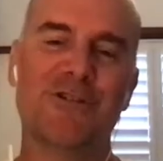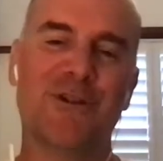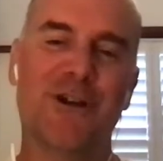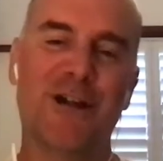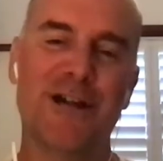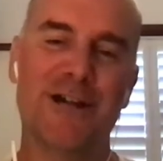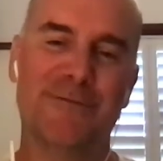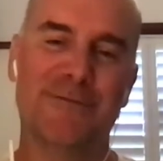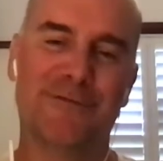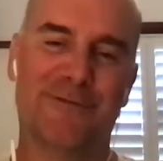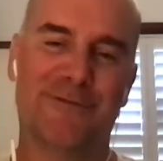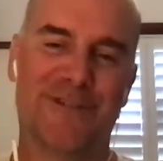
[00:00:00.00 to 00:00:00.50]
what a
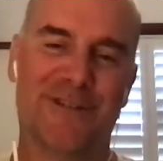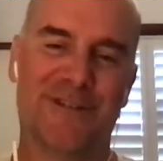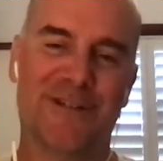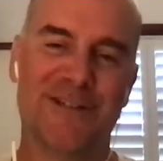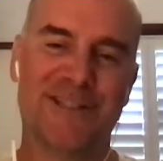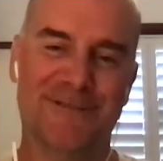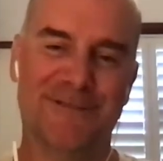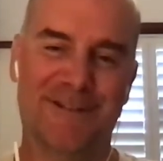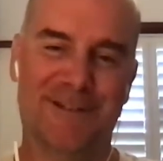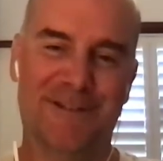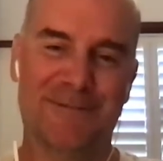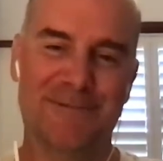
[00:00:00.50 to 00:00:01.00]
triumph of
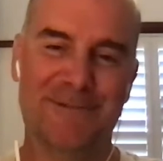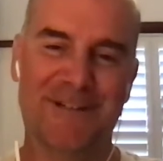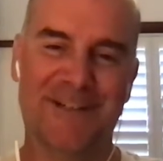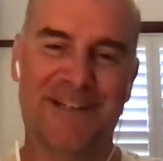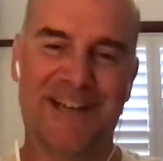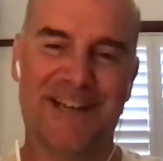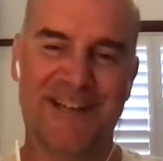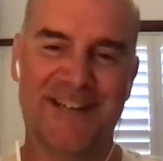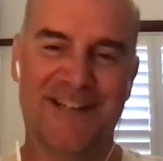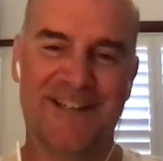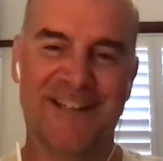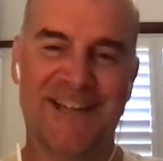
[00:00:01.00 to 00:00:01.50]
scientific
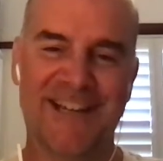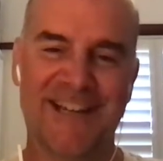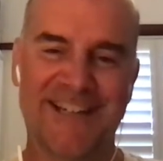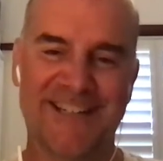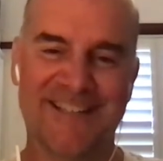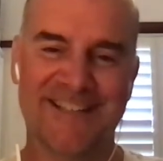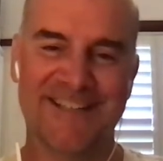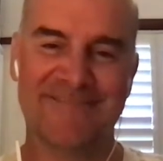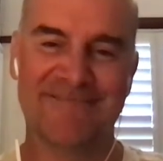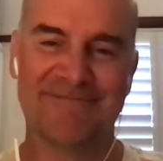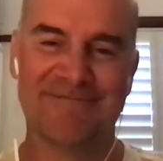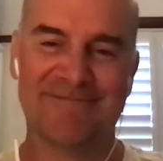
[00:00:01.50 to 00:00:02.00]
communication
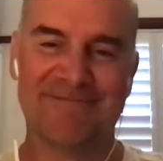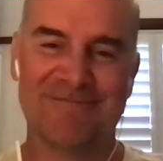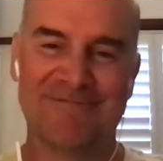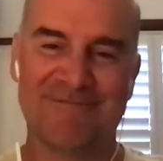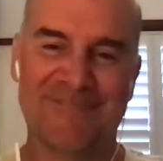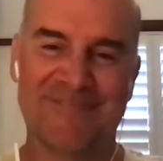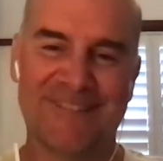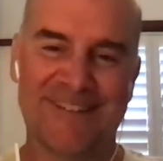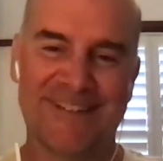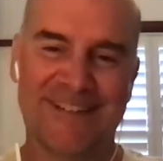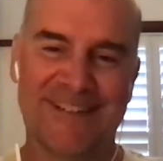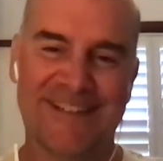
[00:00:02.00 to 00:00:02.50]
that is,
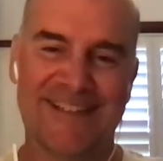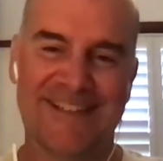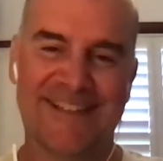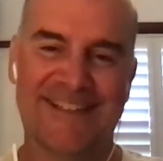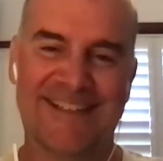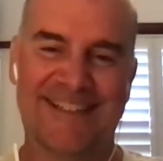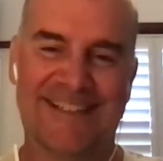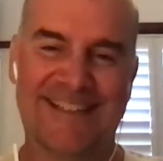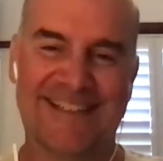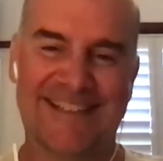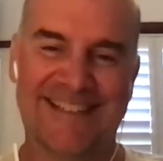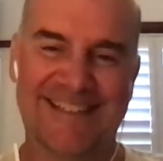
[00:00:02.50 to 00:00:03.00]
isn't
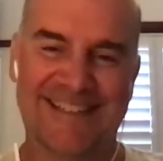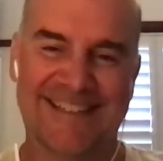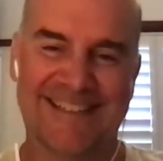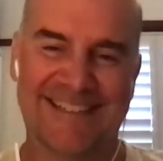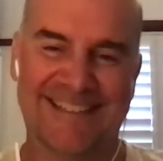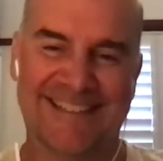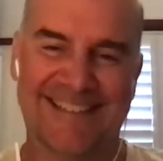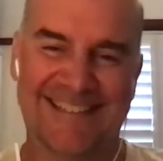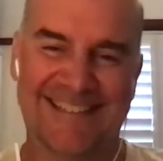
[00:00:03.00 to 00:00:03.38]
it?